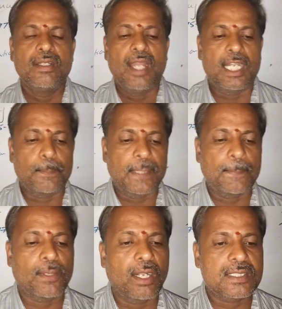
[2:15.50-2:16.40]
and
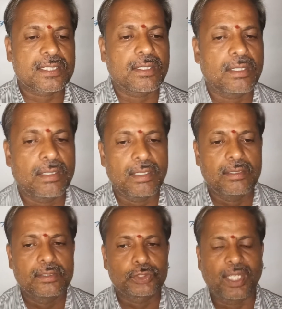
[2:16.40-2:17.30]
people also
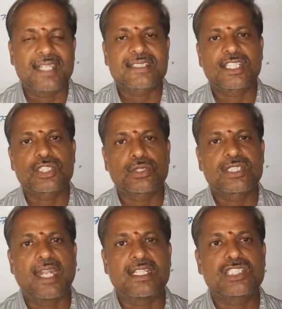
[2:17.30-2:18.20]
chances to
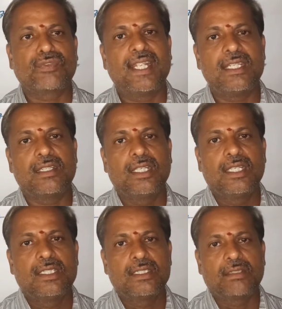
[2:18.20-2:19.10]
satisfy
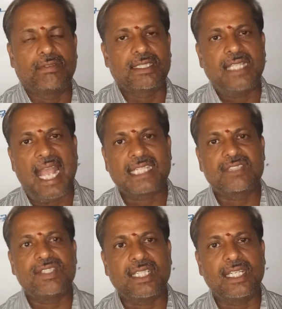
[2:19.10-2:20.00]
with the
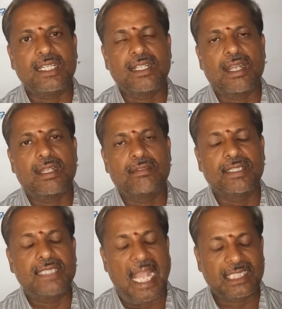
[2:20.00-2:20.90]

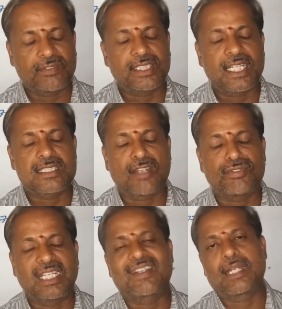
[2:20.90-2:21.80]
activities of
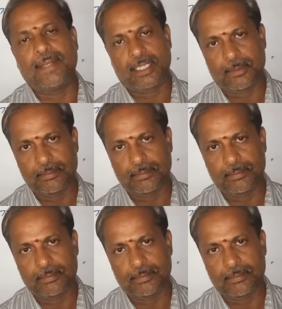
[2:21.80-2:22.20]
government.